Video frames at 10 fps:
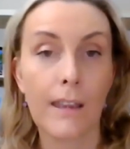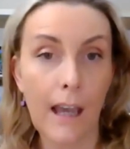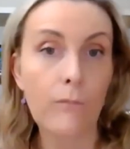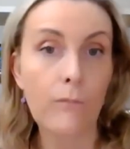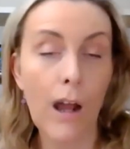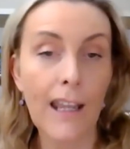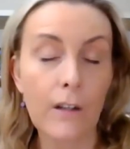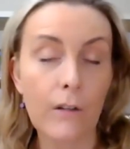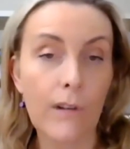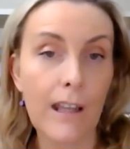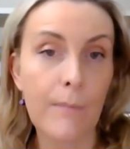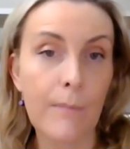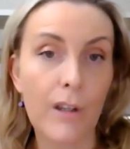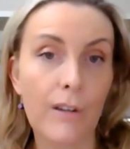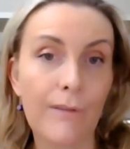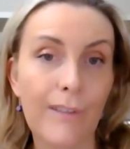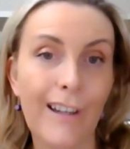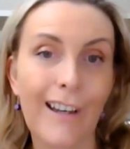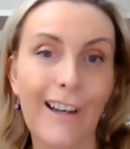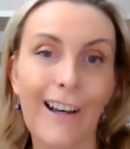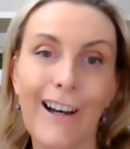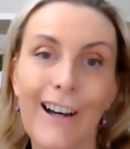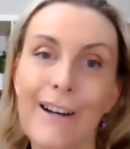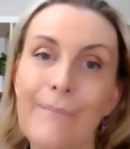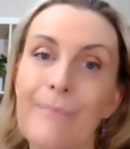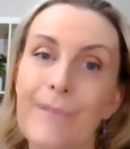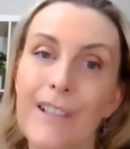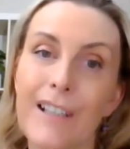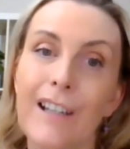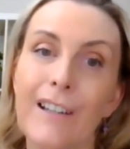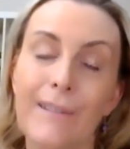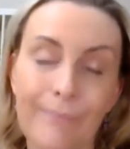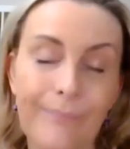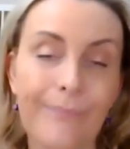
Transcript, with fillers: that right career move um, so I know, and